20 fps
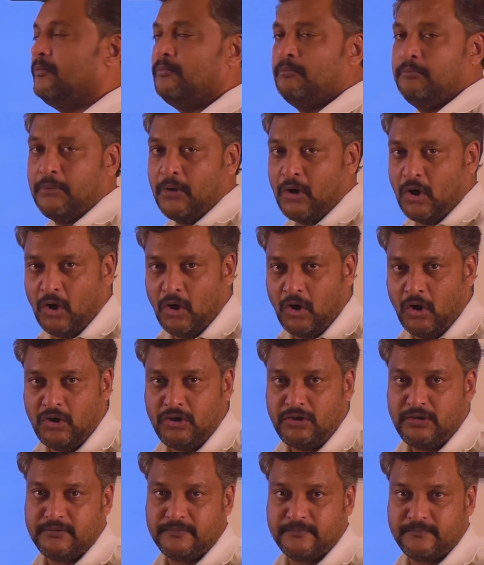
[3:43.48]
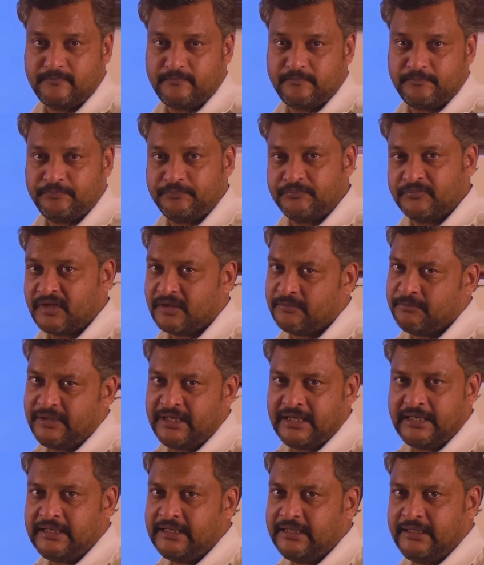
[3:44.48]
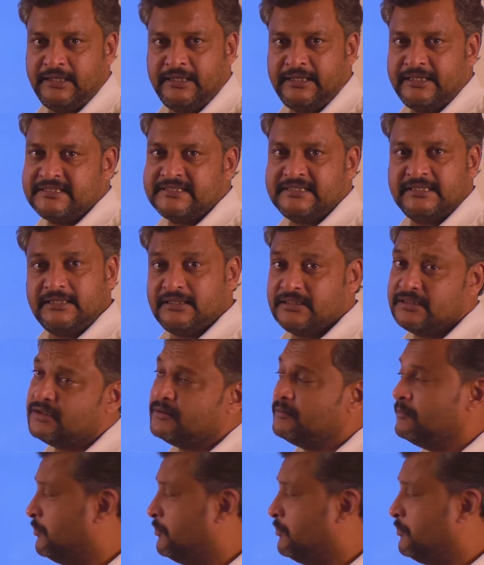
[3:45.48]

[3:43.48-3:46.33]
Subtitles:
ball. B-A-L-L is a